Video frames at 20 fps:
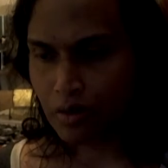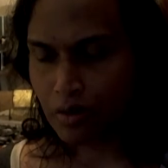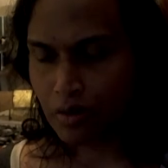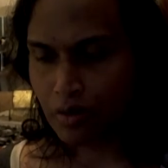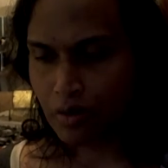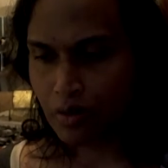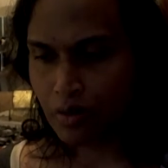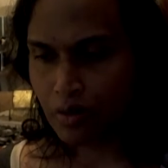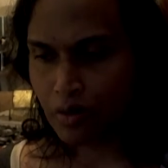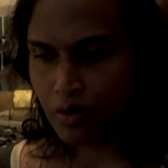
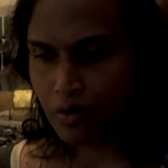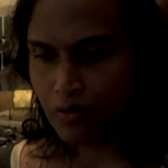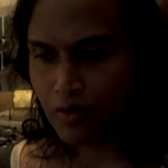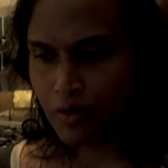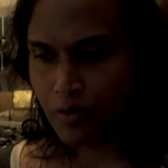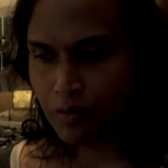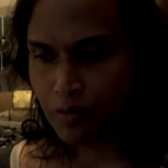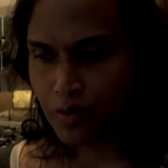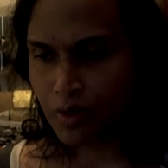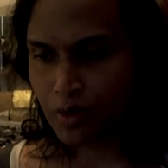on
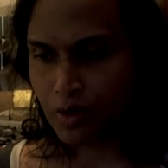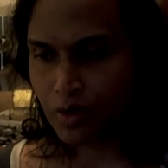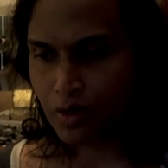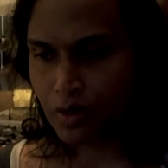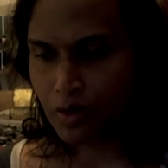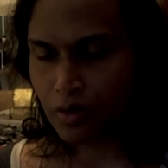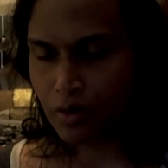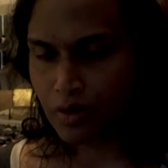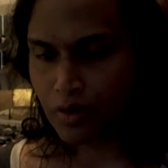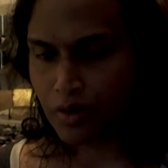November
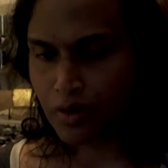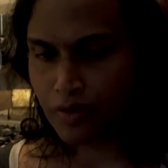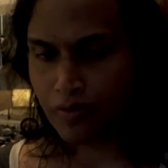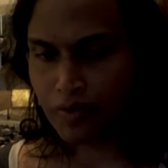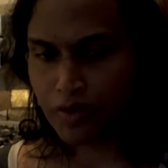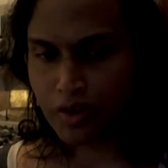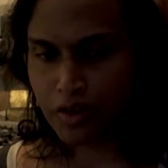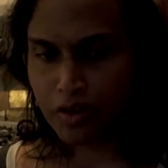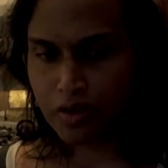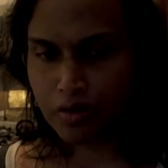
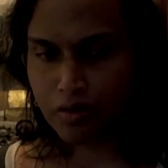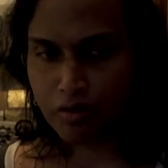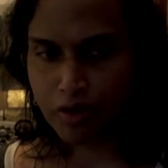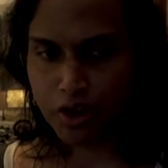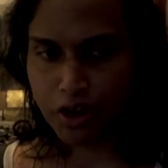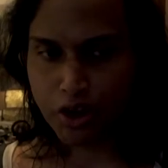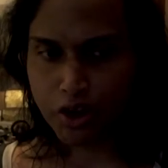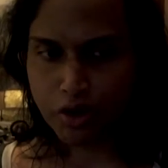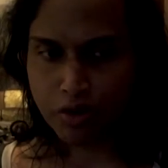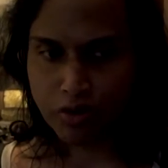11th,
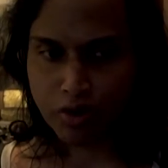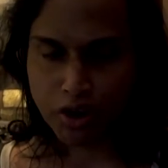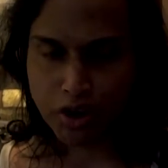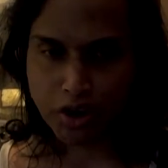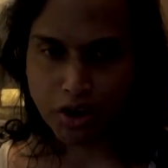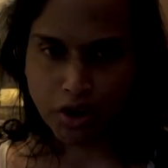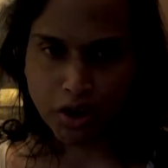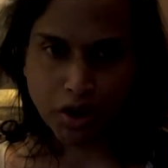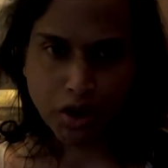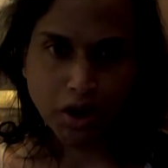
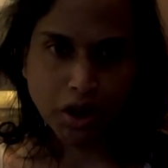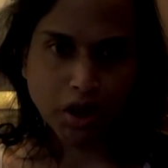2020.